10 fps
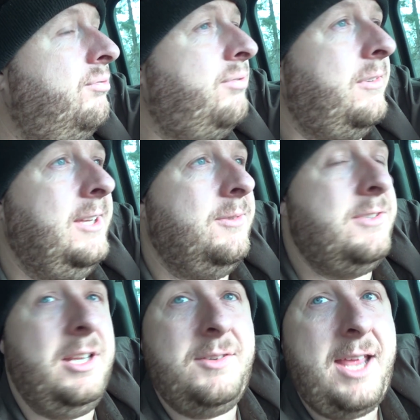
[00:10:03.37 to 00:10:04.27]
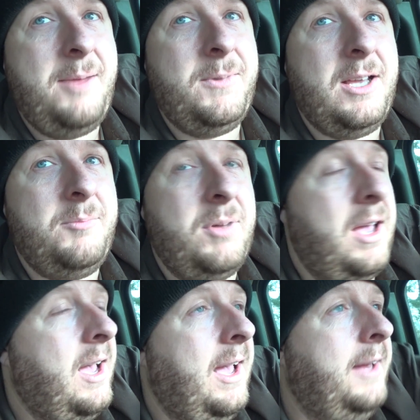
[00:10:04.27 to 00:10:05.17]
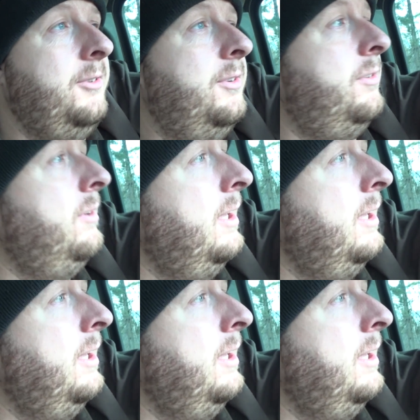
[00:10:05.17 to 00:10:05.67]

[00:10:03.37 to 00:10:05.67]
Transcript: Everything was still taped up. I don't know.